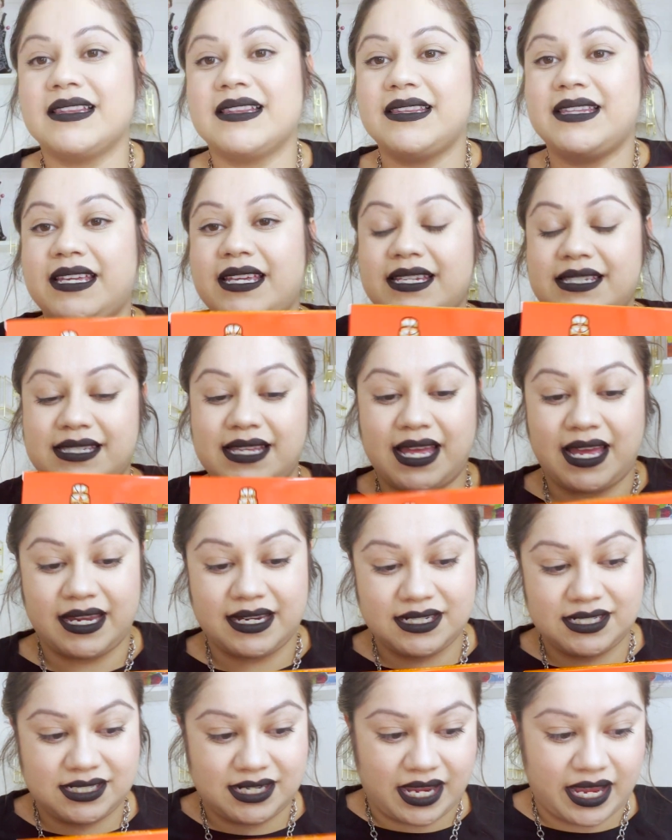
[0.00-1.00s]
this
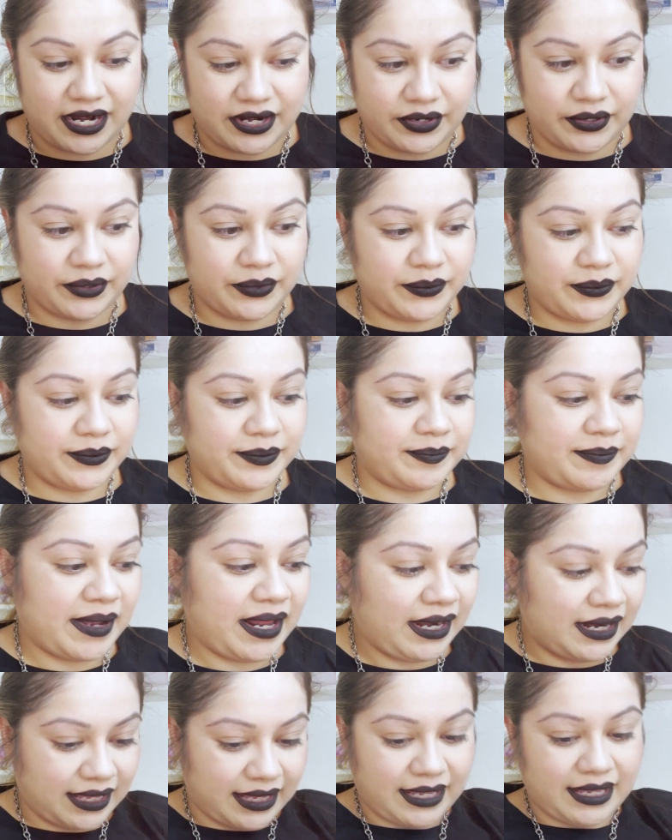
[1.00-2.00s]
eyeshadow
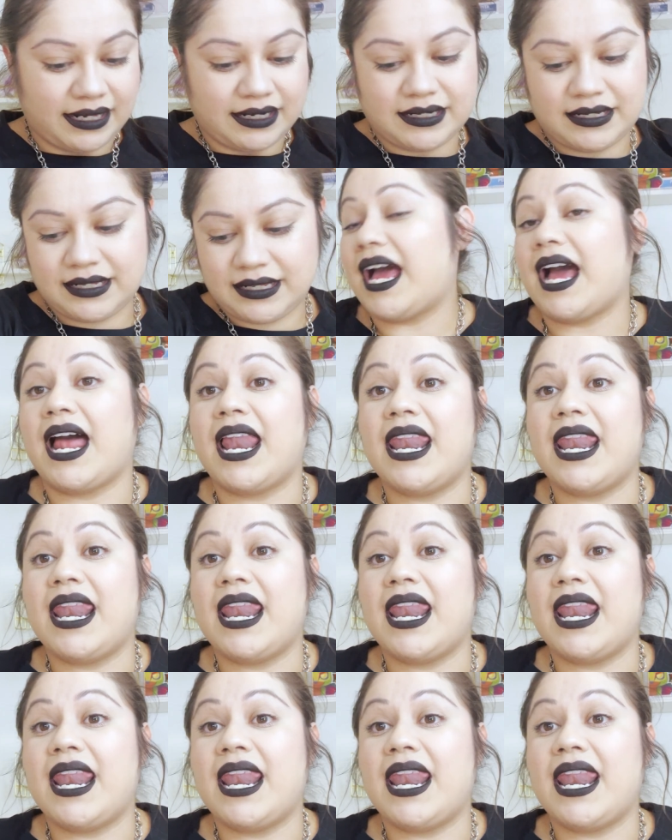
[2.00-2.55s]
palette, a